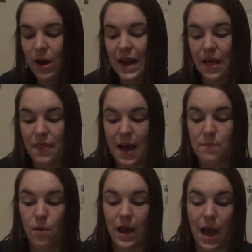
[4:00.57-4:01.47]
and at that
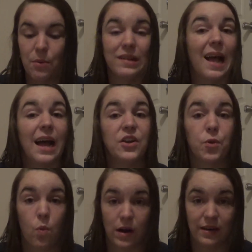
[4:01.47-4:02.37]
point I was at
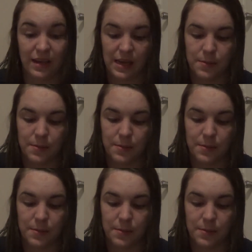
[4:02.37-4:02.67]
20.